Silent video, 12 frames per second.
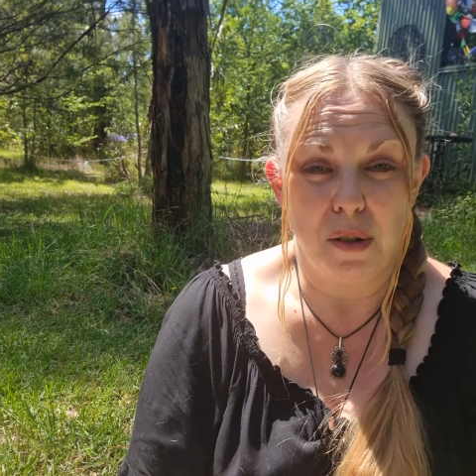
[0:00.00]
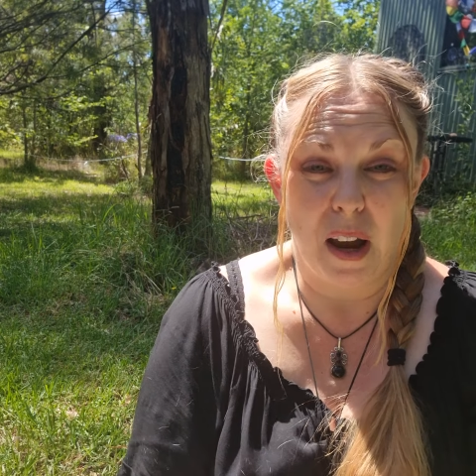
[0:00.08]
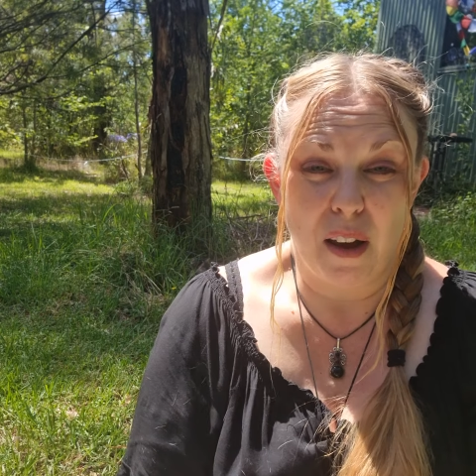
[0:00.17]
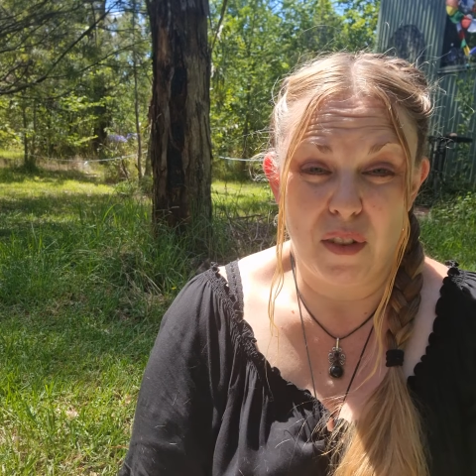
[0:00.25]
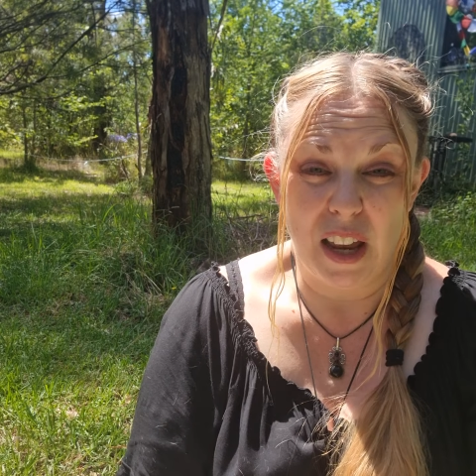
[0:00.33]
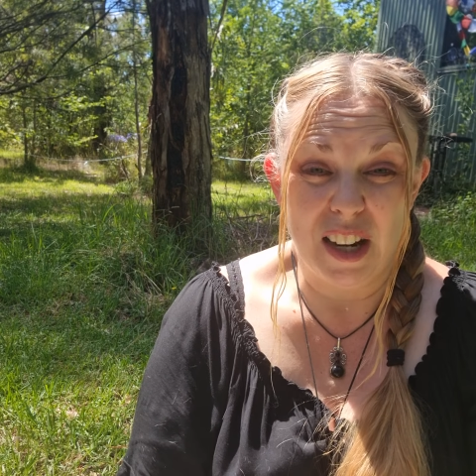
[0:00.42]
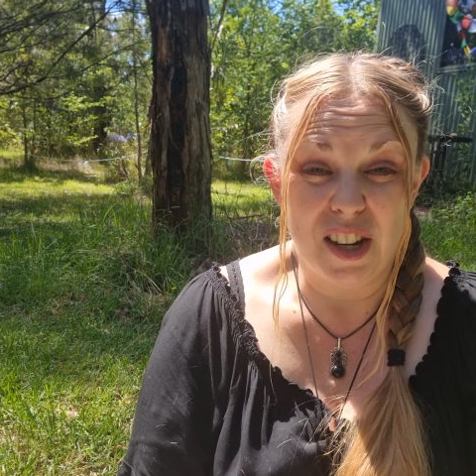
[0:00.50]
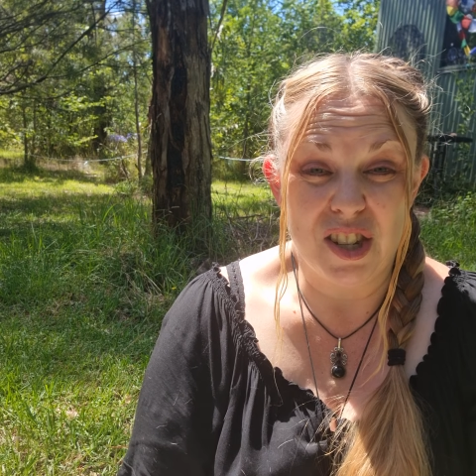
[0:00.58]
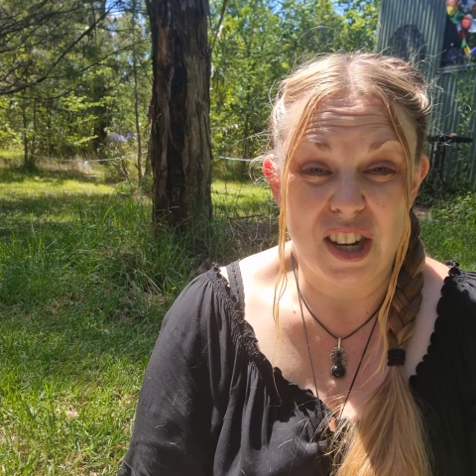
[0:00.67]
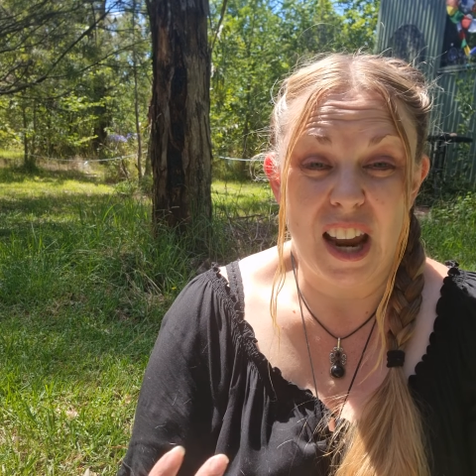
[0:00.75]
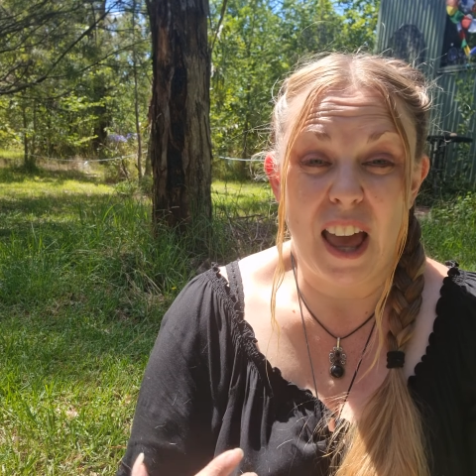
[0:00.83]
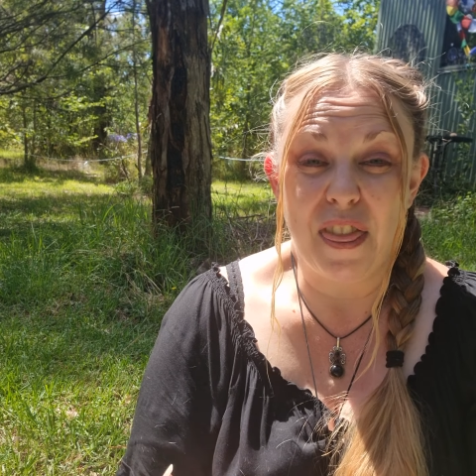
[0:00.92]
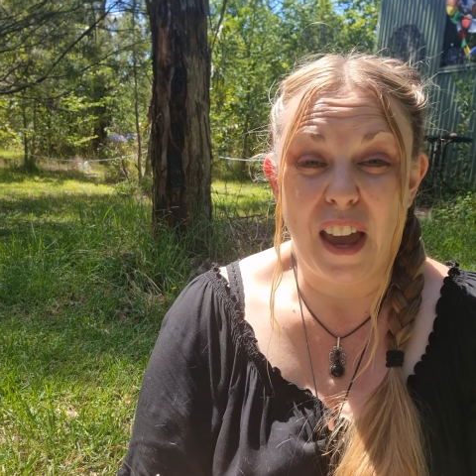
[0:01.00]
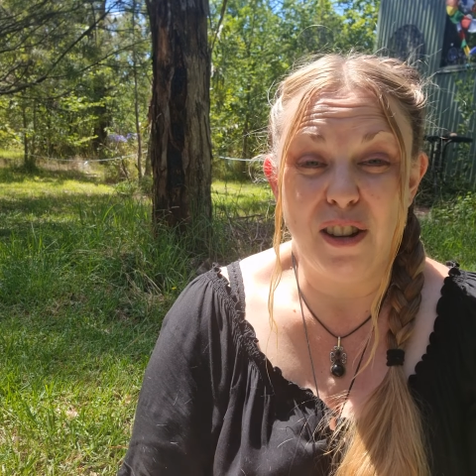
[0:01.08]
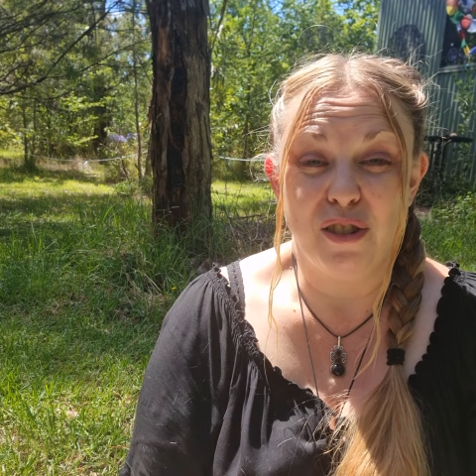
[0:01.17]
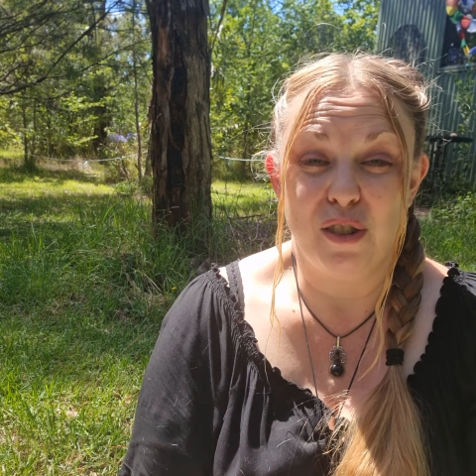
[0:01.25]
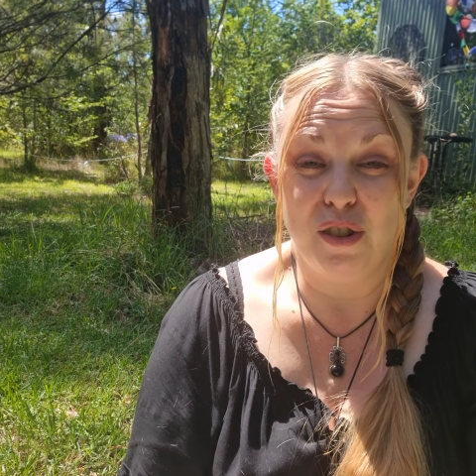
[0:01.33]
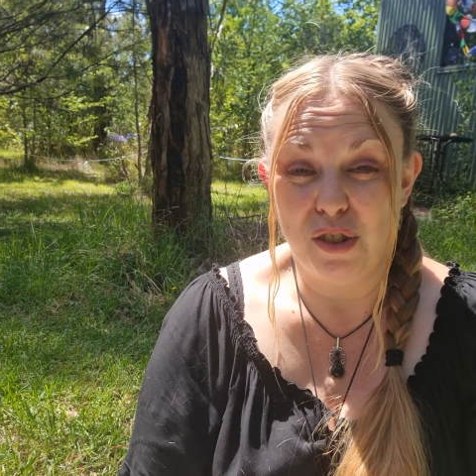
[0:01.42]
have energy and they
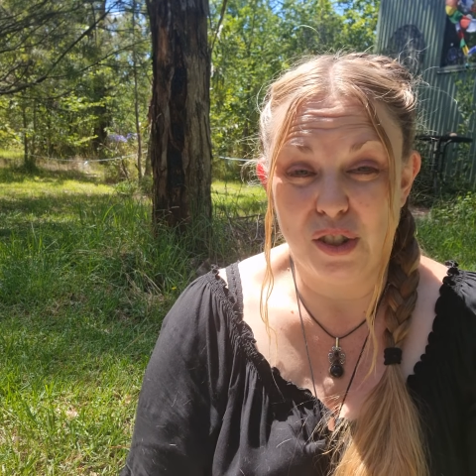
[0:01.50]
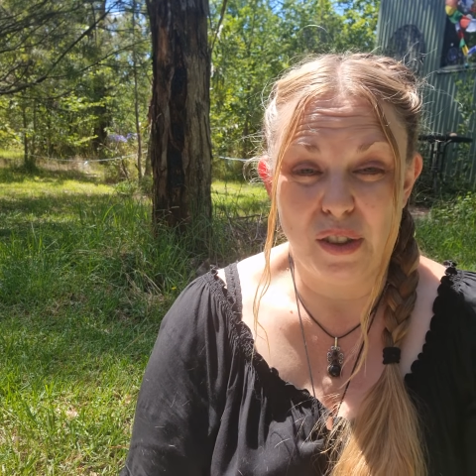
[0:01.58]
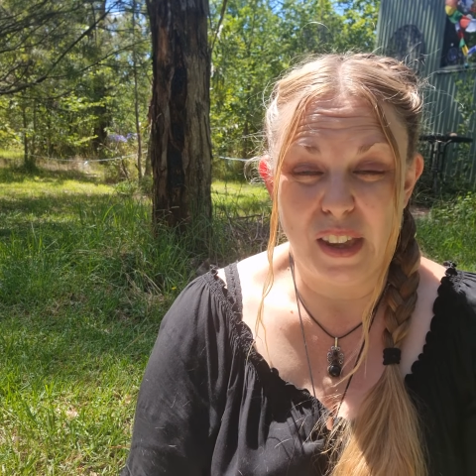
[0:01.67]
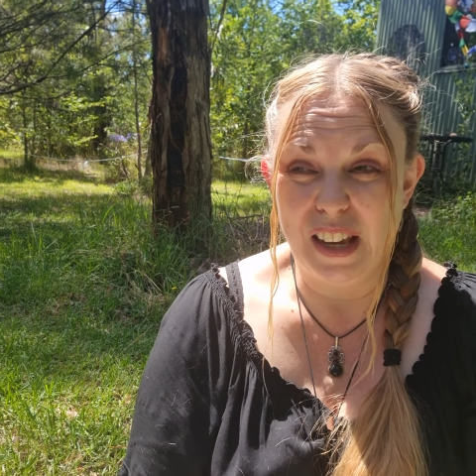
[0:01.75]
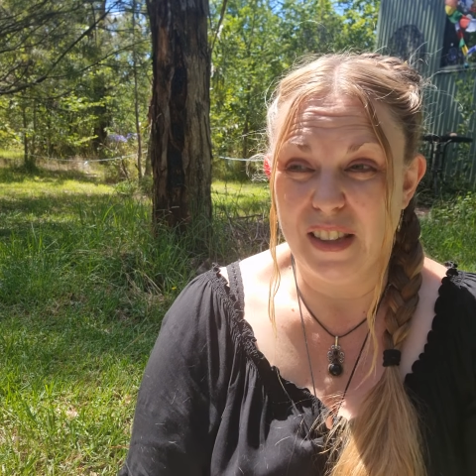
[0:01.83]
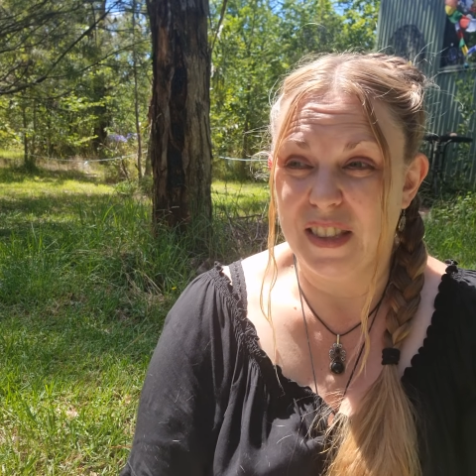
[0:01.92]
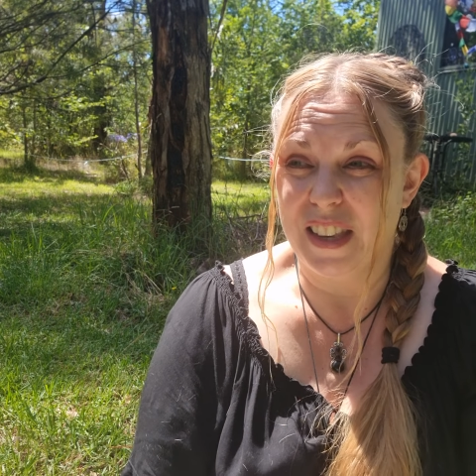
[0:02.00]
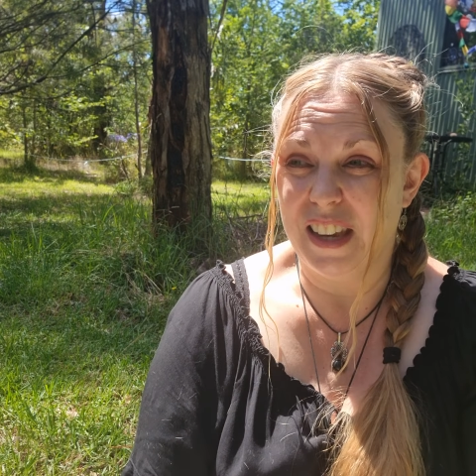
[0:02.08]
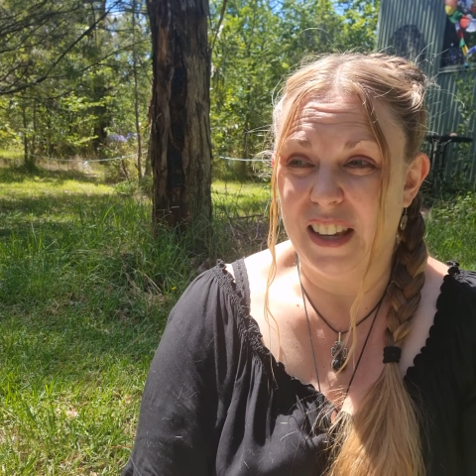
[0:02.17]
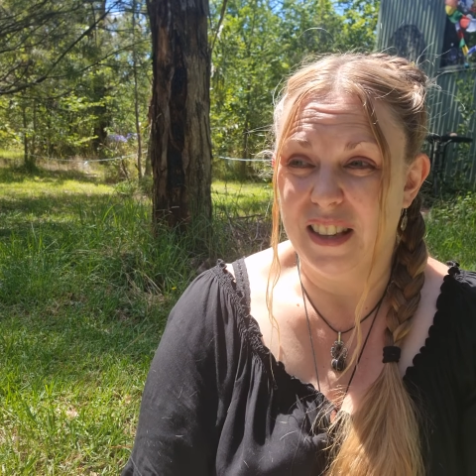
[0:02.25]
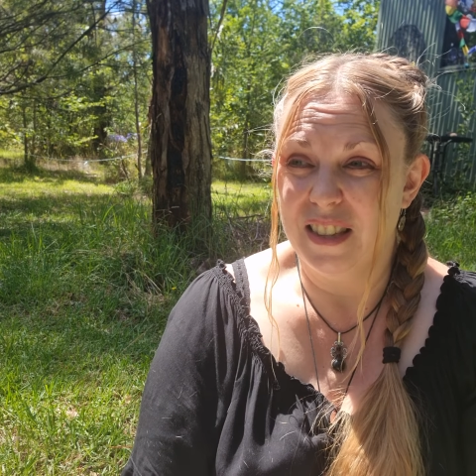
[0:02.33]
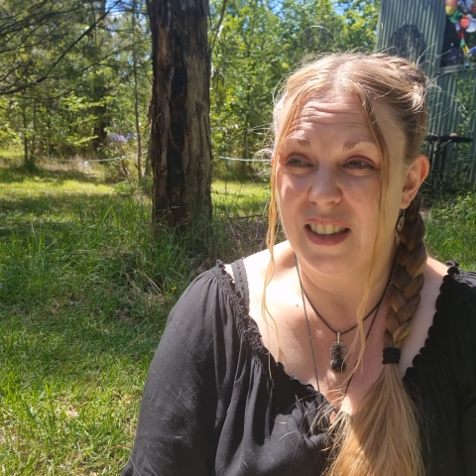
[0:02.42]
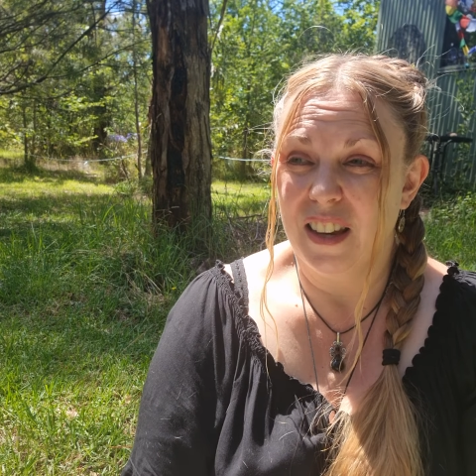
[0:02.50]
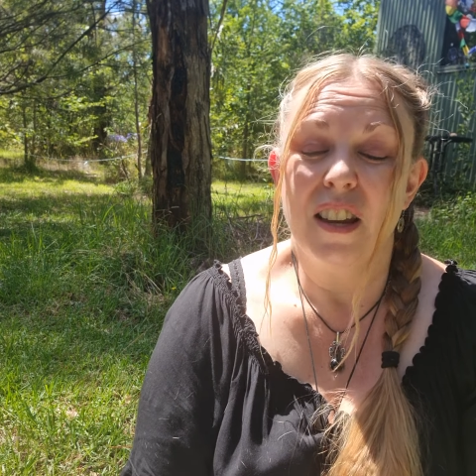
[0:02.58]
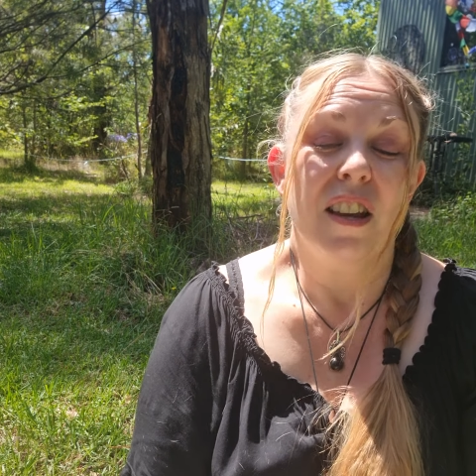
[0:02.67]
do do these things